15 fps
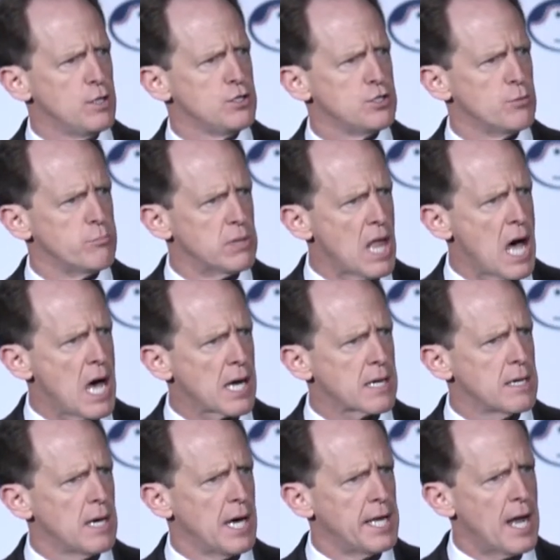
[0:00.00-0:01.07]
to
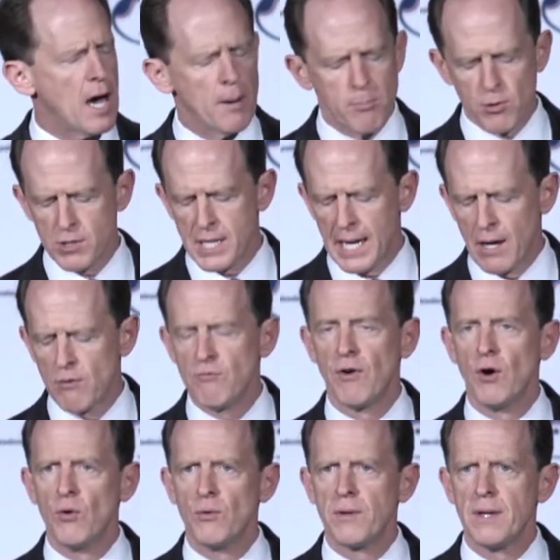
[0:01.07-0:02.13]
block an up or down
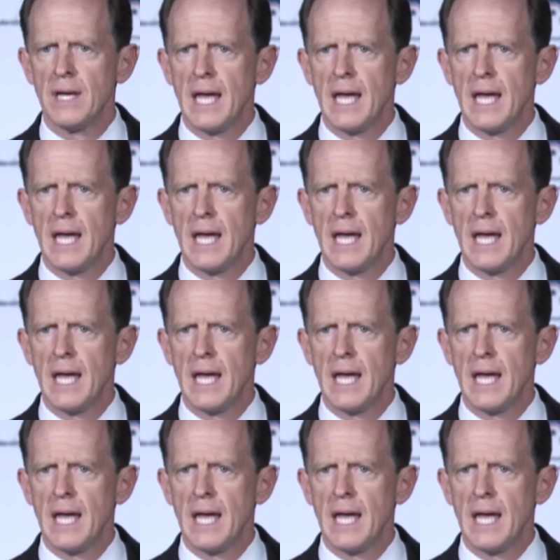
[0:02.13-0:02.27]
vote